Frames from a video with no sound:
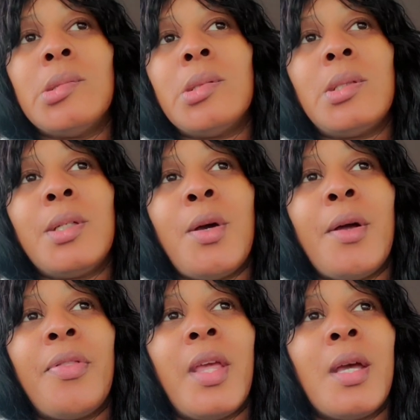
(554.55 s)
I don't know.
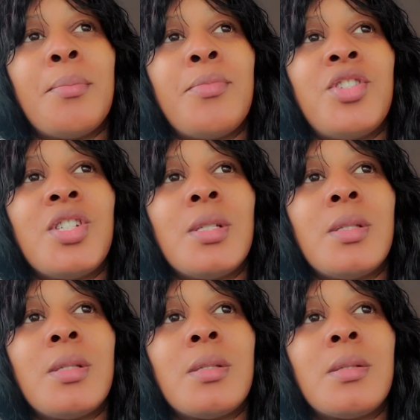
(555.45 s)
I think I'm
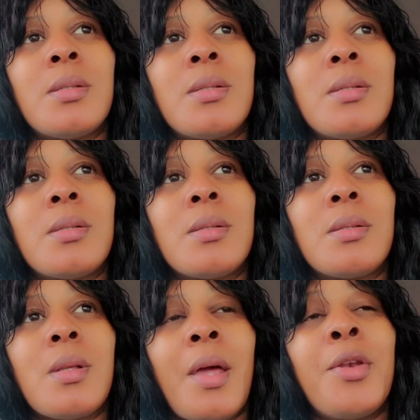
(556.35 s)
just...
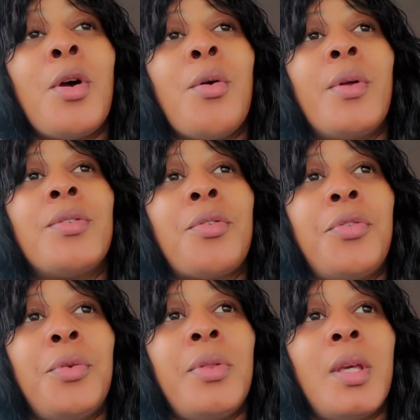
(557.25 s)
I know is a
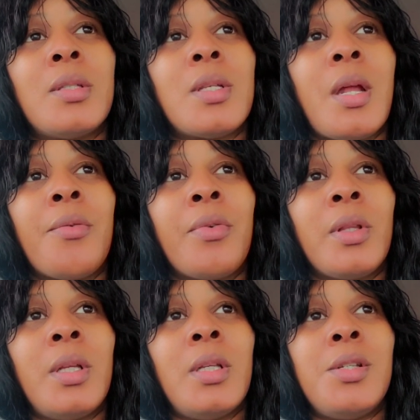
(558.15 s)
few things that I
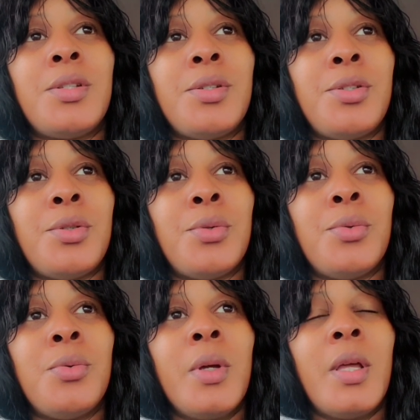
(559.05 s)
really need to
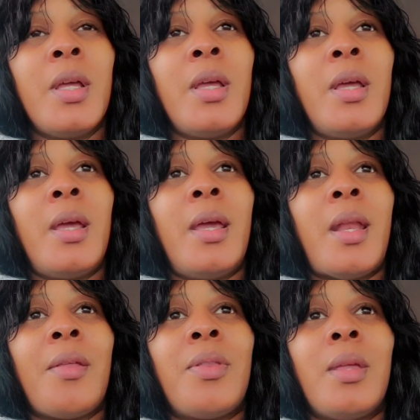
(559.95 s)
do, and
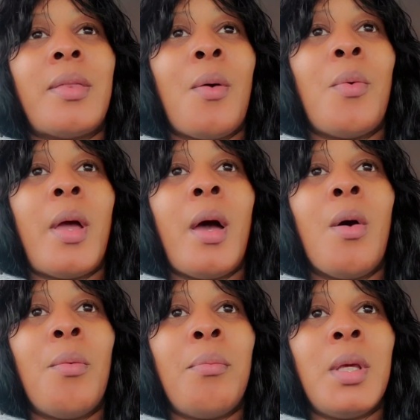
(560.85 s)
I think that would
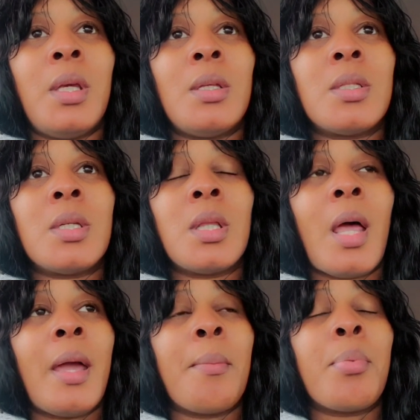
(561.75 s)
help me to,
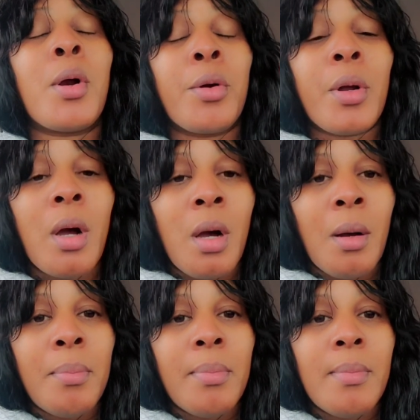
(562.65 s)
like, perk
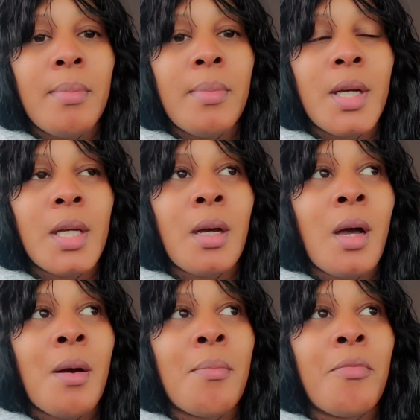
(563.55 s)
up,
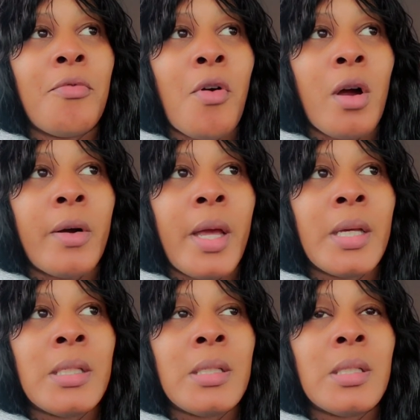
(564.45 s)
um, far
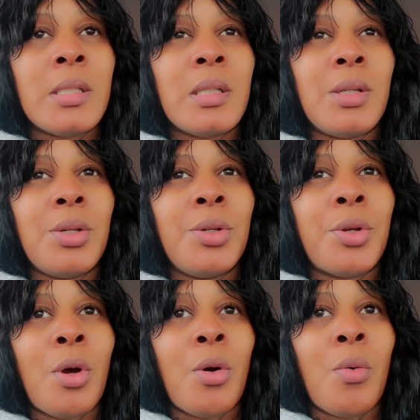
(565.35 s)
as, you
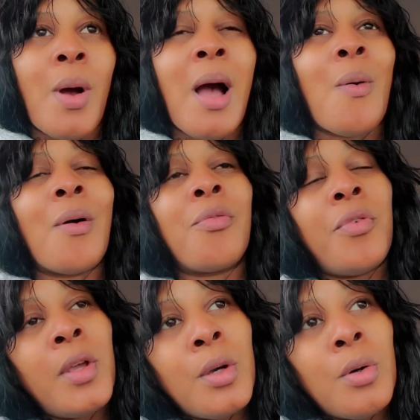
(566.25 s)
know, how I
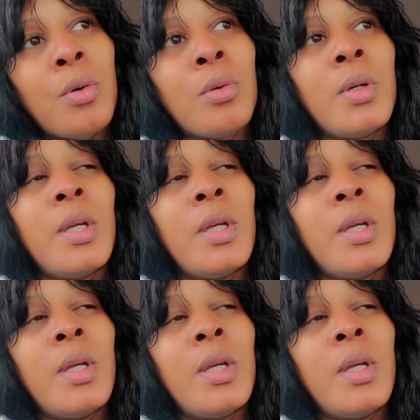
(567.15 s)
feel,